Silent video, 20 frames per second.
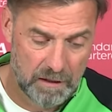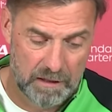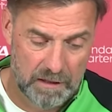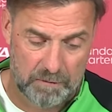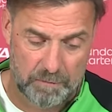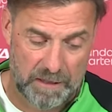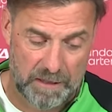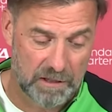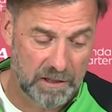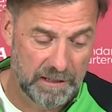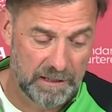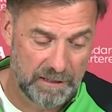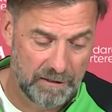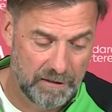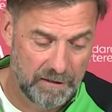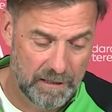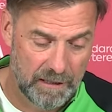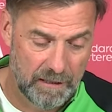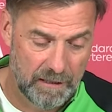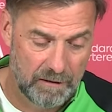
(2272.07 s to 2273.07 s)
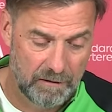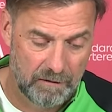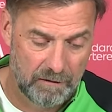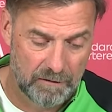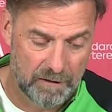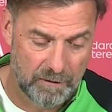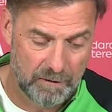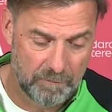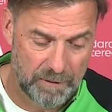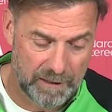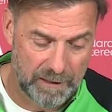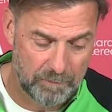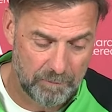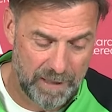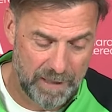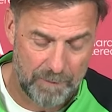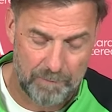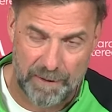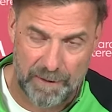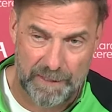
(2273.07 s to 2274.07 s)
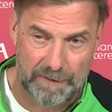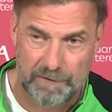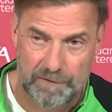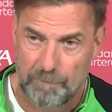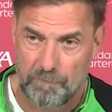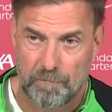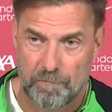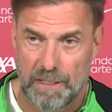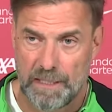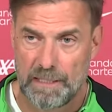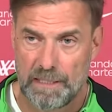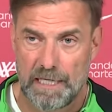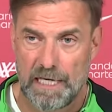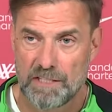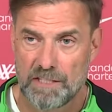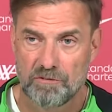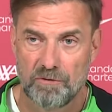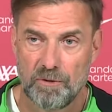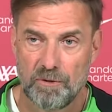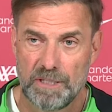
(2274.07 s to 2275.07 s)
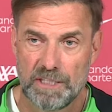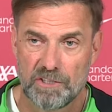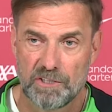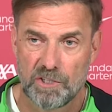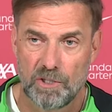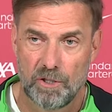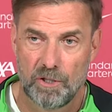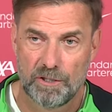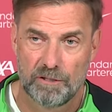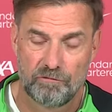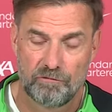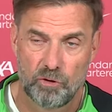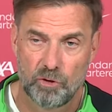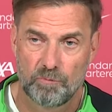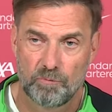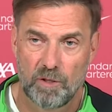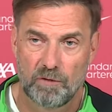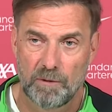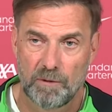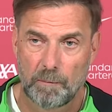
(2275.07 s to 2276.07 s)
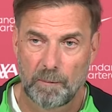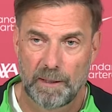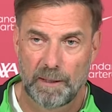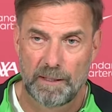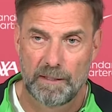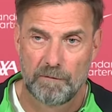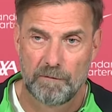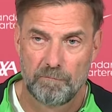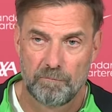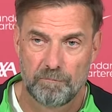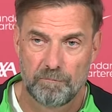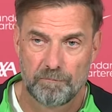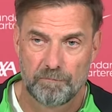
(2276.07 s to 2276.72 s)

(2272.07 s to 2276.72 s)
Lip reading: especially the impact Pep had in the last few years on the football we play,